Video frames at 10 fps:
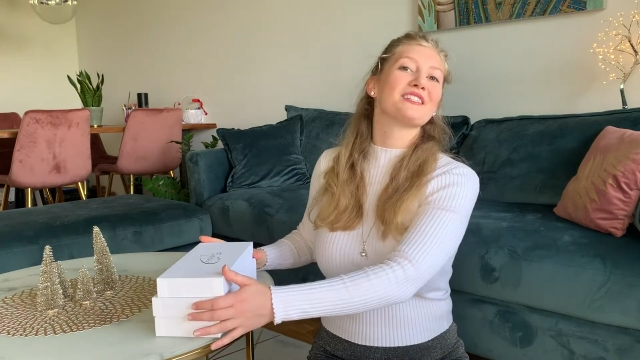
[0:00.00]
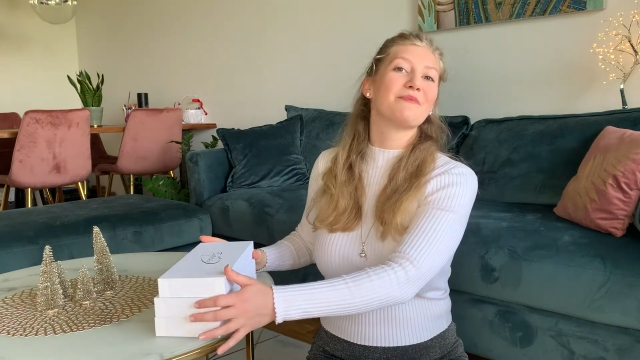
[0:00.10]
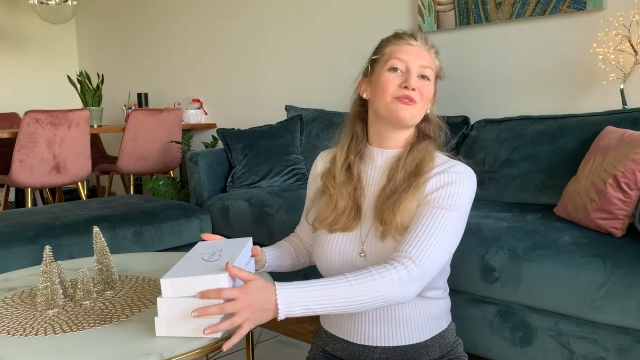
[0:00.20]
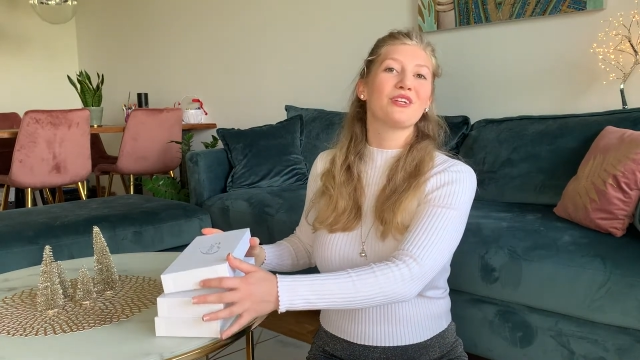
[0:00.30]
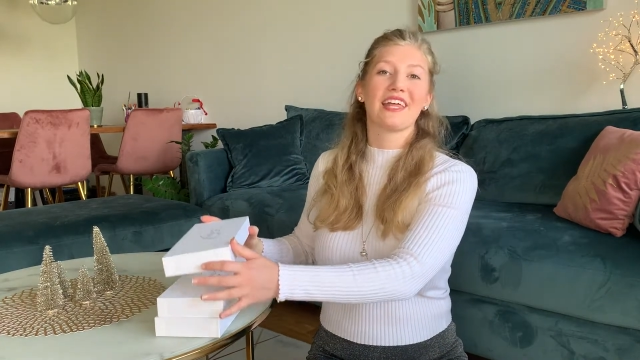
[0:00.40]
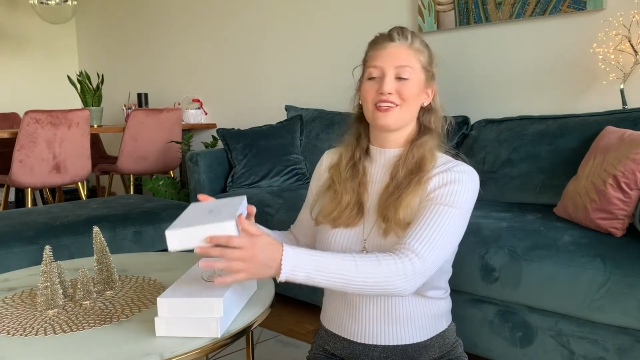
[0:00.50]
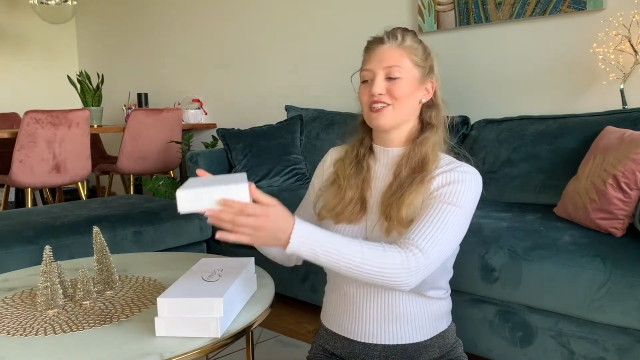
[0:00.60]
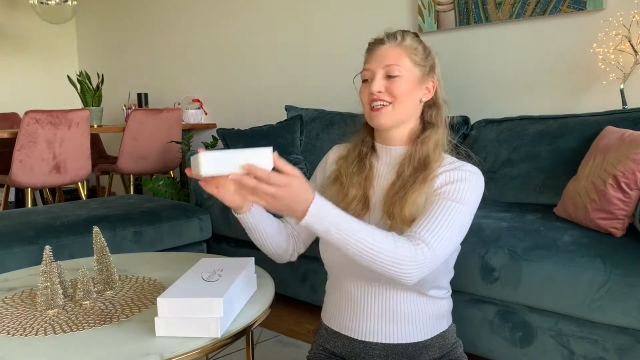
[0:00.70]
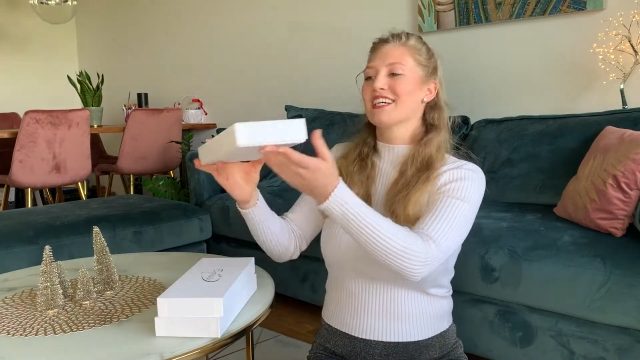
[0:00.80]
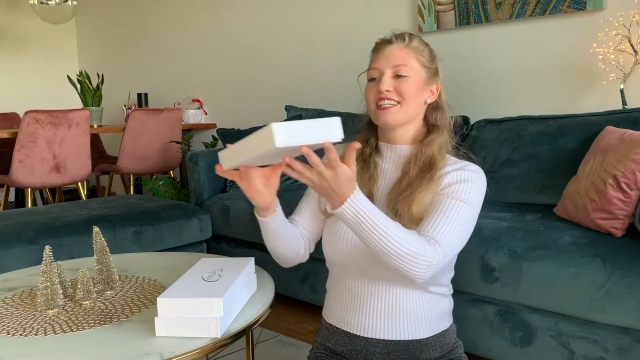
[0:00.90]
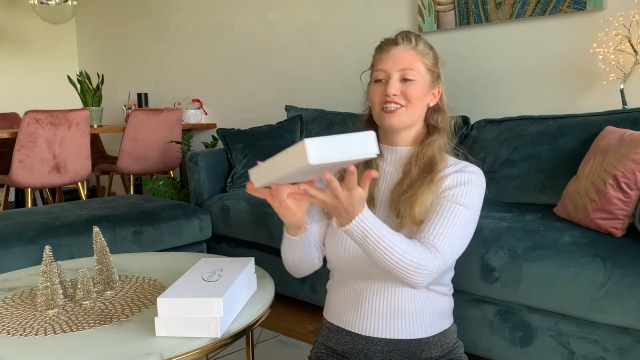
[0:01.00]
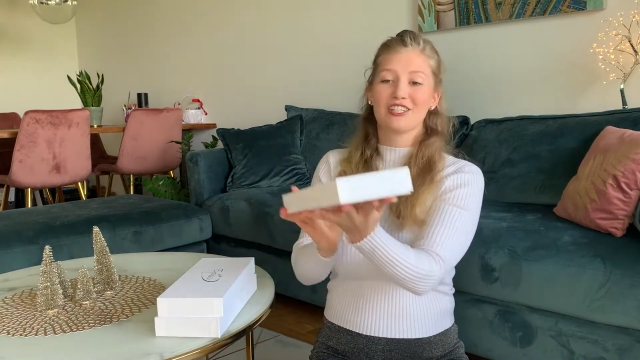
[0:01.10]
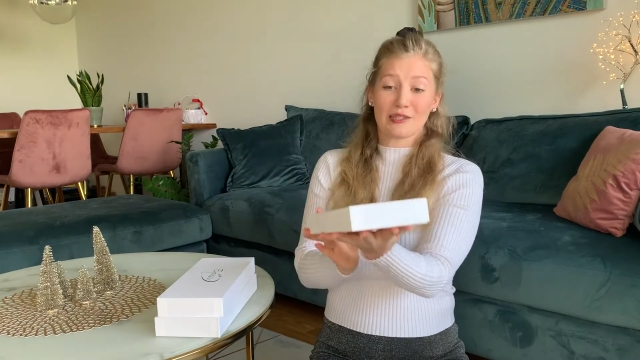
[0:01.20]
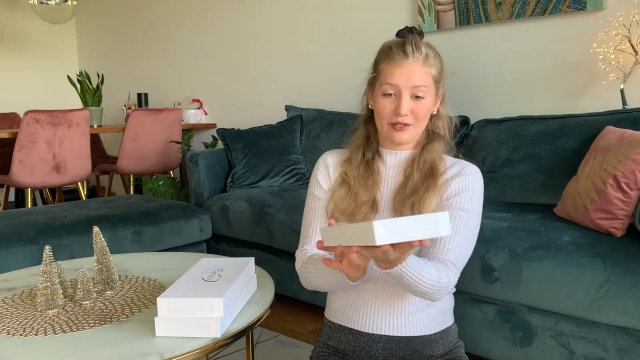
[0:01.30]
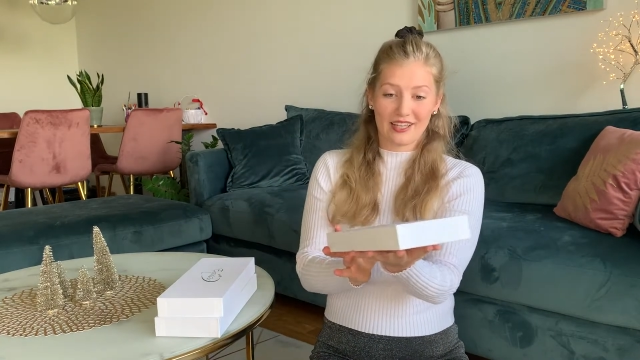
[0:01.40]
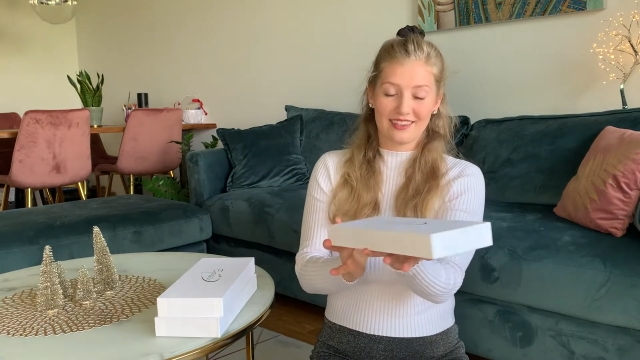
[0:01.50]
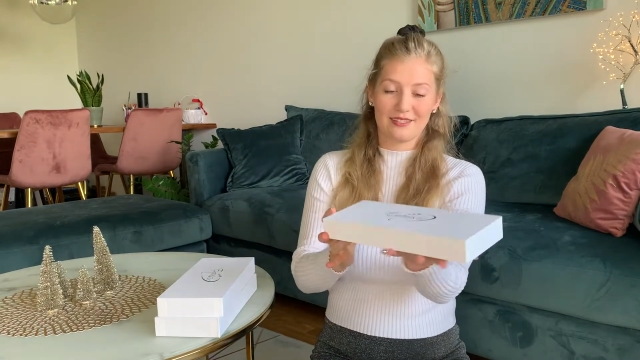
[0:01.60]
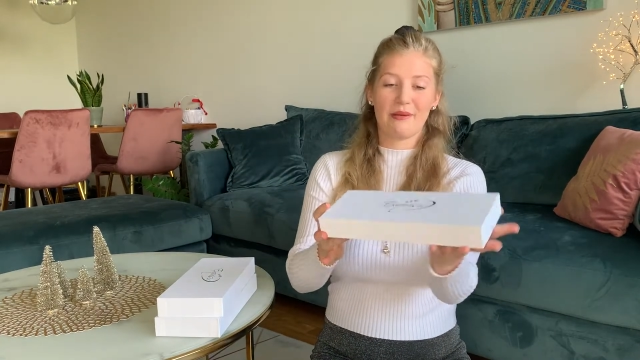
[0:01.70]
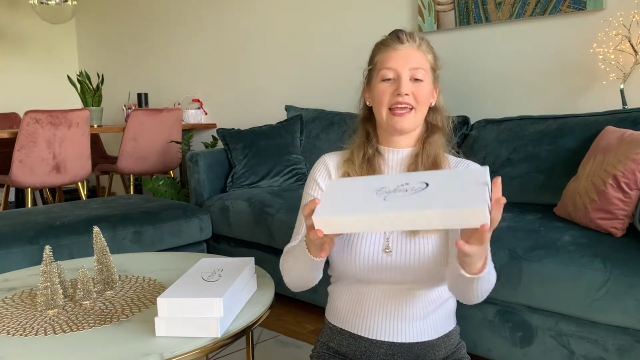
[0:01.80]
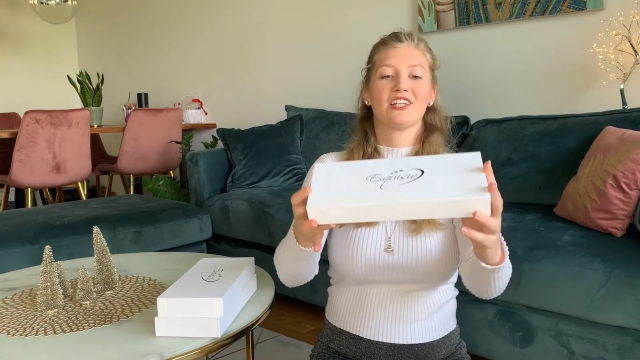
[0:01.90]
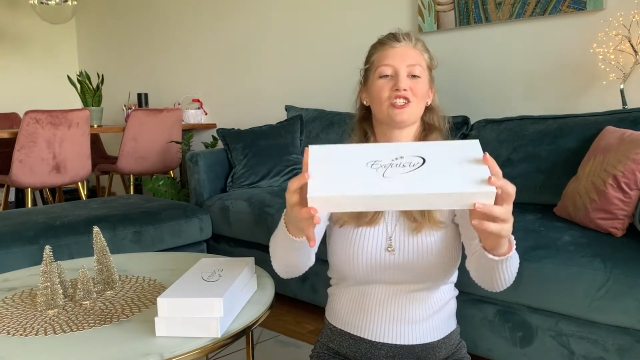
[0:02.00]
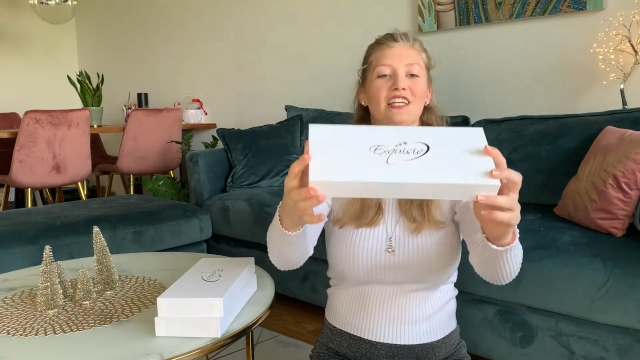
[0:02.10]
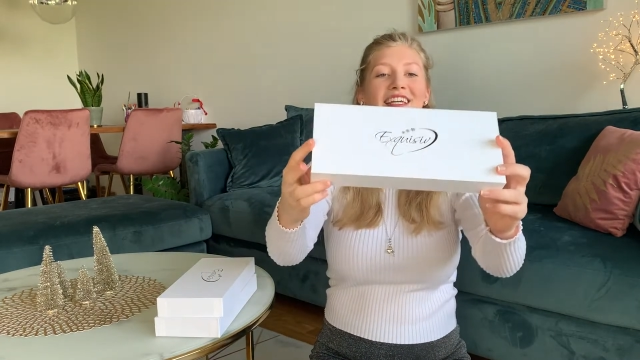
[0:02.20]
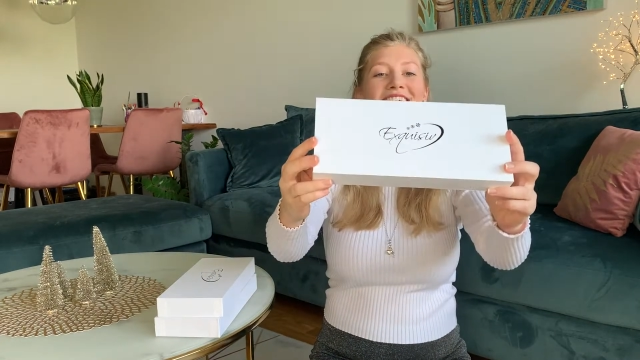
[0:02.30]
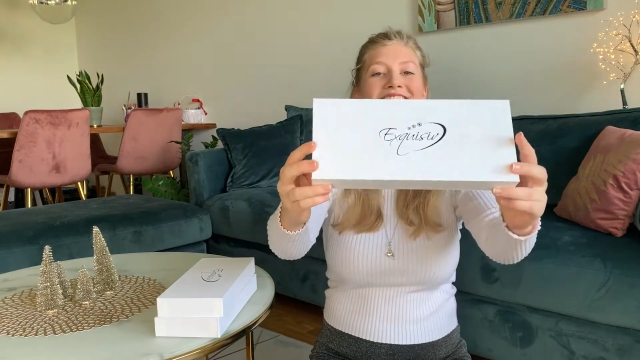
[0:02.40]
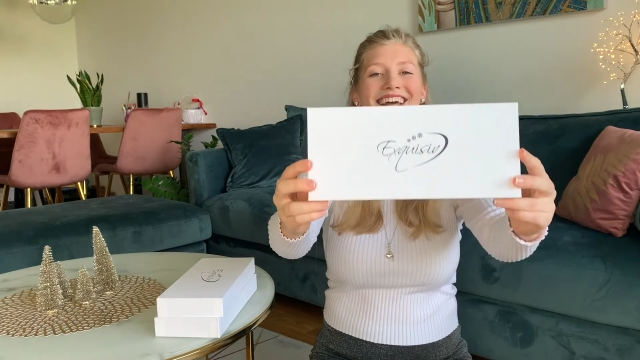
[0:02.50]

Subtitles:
them together. Just look at this packaging.